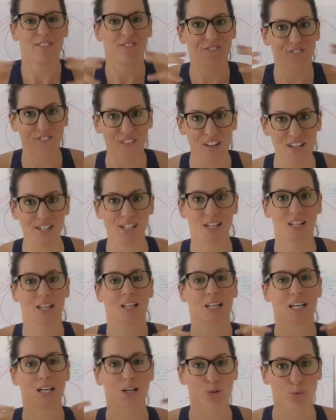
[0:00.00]

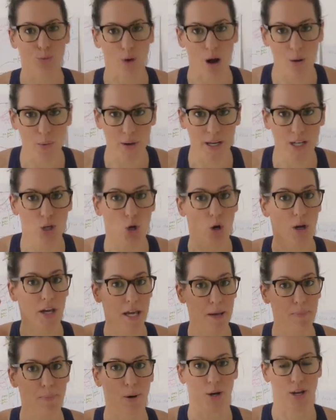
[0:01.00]
physically growing your
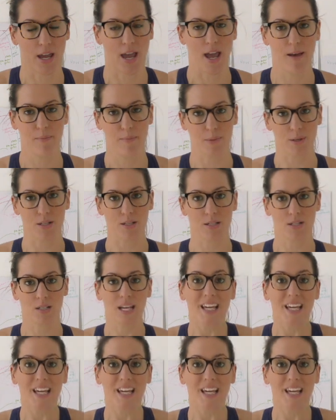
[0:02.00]
hippocampus.